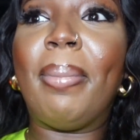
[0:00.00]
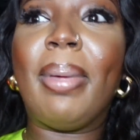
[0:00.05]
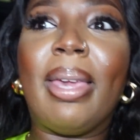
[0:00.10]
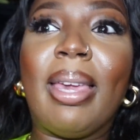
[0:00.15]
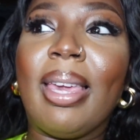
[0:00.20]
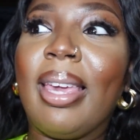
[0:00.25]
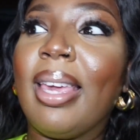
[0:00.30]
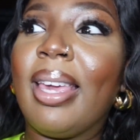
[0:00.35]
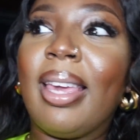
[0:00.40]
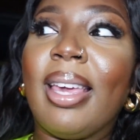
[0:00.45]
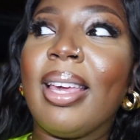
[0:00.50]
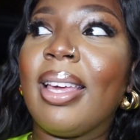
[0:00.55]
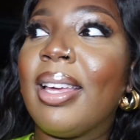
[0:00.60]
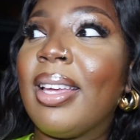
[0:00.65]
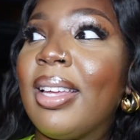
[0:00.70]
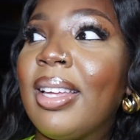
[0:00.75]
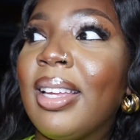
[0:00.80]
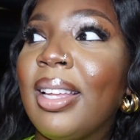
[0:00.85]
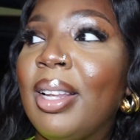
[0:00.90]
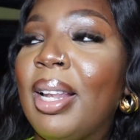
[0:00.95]
me
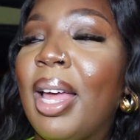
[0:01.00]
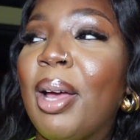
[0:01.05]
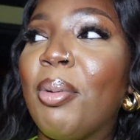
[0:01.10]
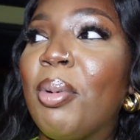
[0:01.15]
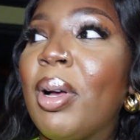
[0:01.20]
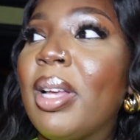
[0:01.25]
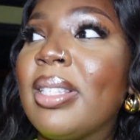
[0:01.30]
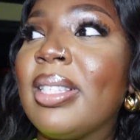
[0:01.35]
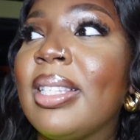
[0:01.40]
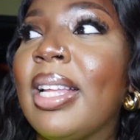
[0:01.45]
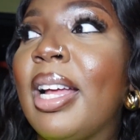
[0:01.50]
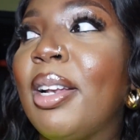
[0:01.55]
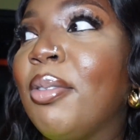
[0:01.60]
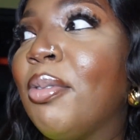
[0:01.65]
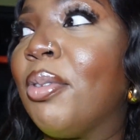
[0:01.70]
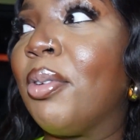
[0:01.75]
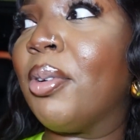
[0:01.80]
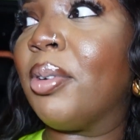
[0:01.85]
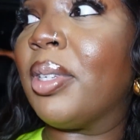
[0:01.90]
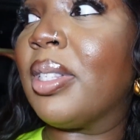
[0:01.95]
and like what I stand
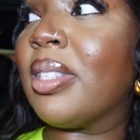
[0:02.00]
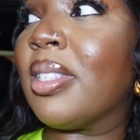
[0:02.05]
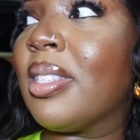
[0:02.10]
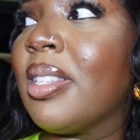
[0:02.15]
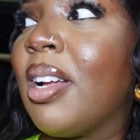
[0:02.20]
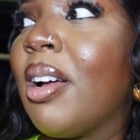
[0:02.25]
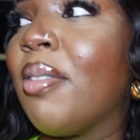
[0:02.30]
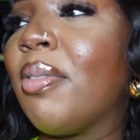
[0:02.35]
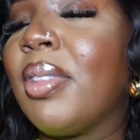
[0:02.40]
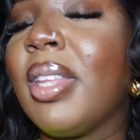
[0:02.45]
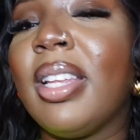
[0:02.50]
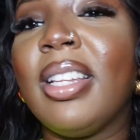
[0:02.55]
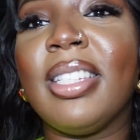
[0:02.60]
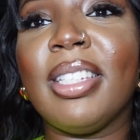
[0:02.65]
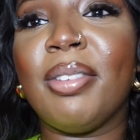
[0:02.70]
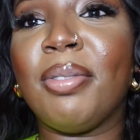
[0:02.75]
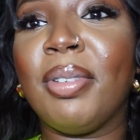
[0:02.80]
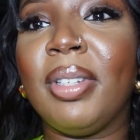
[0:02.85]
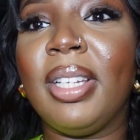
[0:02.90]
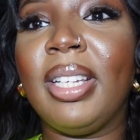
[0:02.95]
for and stuff, then
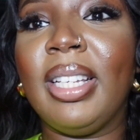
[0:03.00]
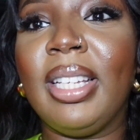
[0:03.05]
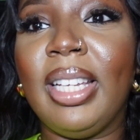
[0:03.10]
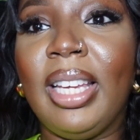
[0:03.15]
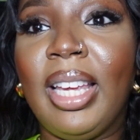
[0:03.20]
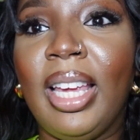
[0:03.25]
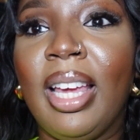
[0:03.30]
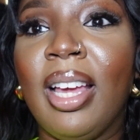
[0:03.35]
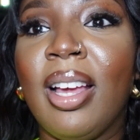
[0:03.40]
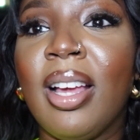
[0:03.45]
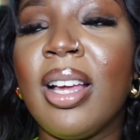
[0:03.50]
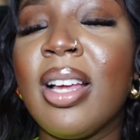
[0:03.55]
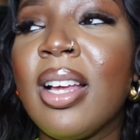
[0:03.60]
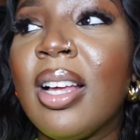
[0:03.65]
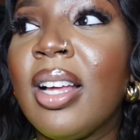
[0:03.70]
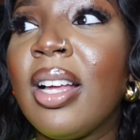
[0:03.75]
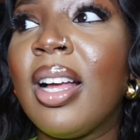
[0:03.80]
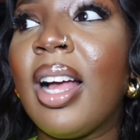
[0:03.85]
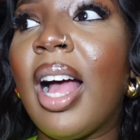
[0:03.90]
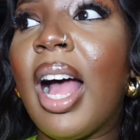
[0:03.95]
definitely
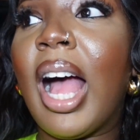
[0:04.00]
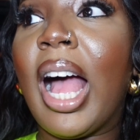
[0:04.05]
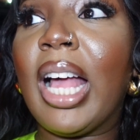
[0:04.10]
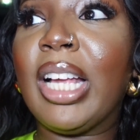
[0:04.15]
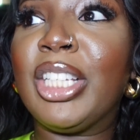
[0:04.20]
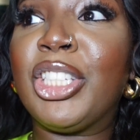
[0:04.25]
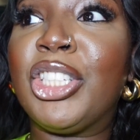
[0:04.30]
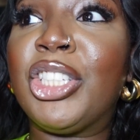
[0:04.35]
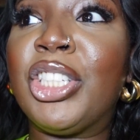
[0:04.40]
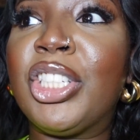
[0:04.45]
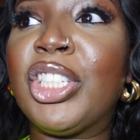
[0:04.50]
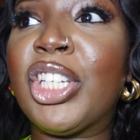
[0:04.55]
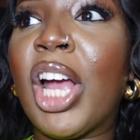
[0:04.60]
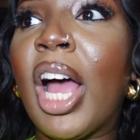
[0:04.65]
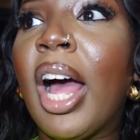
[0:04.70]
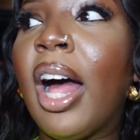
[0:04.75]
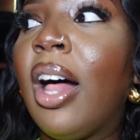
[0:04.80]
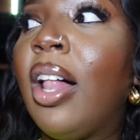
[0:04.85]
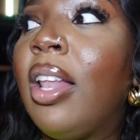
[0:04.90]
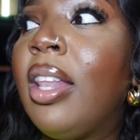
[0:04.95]
I
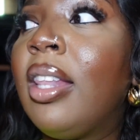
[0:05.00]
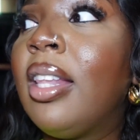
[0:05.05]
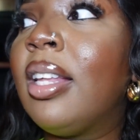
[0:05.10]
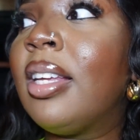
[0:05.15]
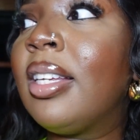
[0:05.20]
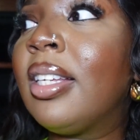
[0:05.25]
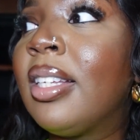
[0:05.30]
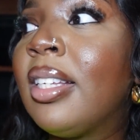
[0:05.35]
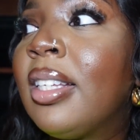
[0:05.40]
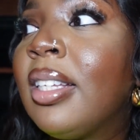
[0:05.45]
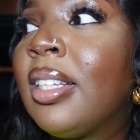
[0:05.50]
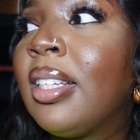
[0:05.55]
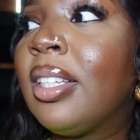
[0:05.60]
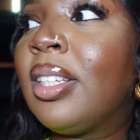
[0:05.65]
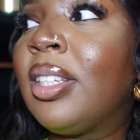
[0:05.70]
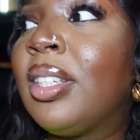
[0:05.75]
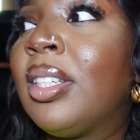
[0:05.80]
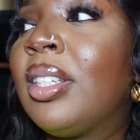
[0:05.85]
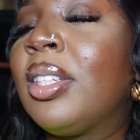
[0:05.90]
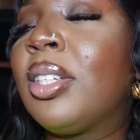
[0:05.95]
shall
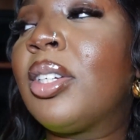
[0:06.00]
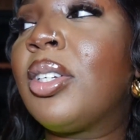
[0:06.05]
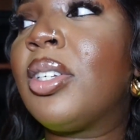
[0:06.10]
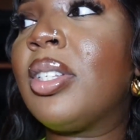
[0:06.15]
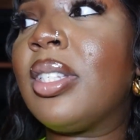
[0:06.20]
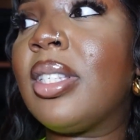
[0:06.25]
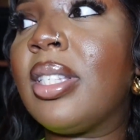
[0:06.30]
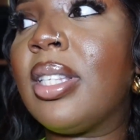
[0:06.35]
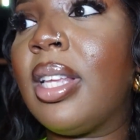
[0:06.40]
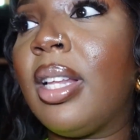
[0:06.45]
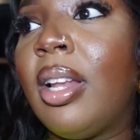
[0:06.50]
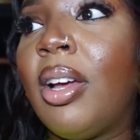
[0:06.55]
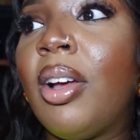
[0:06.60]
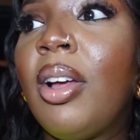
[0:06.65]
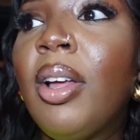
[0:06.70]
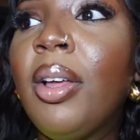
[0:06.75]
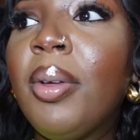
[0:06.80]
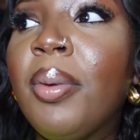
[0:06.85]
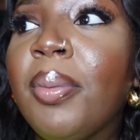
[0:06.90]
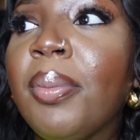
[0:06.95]

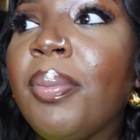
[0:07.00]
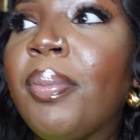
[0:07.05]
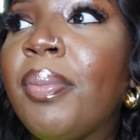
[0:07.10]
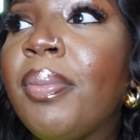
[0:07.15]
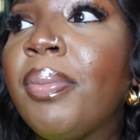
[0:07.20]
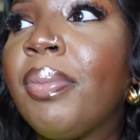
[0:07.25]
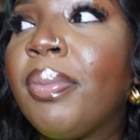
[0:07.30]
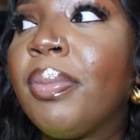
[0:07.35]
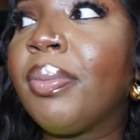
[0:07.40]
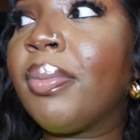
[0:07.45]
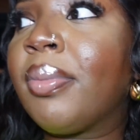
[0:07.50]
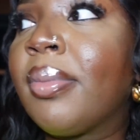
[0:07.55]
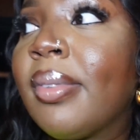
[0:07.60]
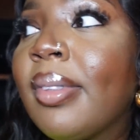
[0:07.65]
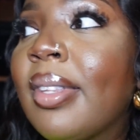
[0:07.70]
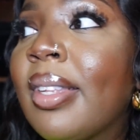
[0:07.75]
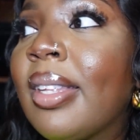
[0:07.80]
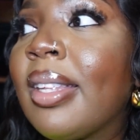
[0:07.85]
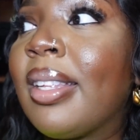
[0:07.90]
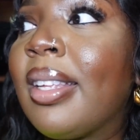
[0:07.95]
consider.
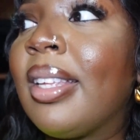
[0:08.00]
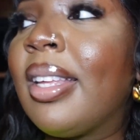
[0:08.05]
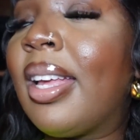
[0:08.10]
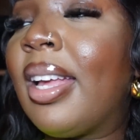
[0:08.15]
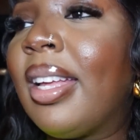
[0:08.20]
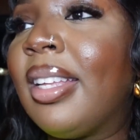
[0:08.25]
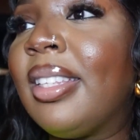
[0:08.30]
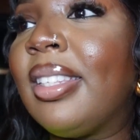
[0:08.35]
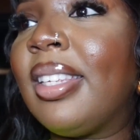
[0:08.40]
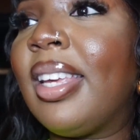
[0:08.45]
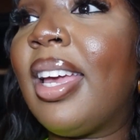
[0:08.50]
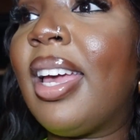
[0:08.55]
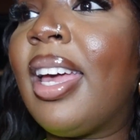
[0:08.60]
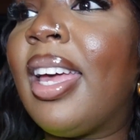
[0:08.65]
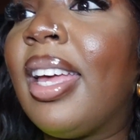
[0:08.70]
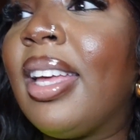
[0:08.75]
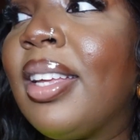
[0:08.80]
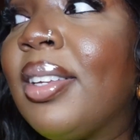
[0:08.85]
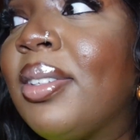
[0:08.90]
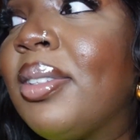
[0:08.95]
And
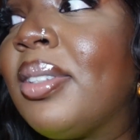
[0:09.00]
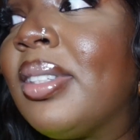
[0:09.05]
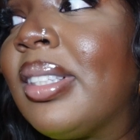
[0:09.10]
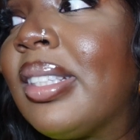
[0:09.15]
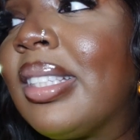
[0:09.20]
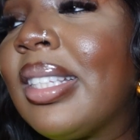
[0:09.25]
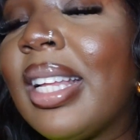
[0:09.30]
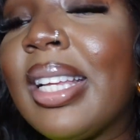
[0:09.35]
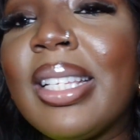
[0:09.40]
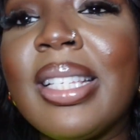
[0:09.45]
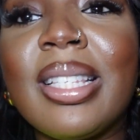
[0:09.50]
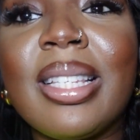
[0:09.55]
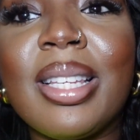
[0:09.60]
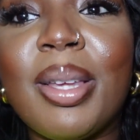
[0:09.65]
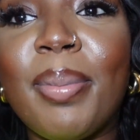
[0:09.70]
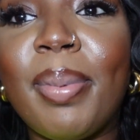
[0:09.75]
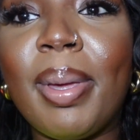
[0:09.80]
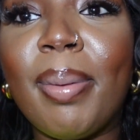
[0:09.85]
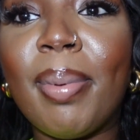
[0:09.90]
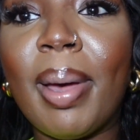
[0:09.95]
yeah, it's nice
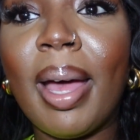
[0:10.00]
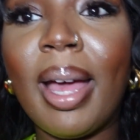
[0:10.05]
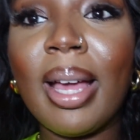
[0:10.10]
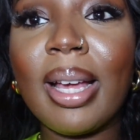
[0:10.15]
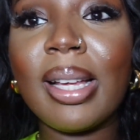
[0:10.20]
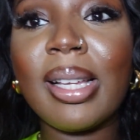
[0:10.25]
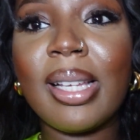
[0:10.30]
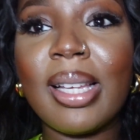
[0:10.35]
to be back.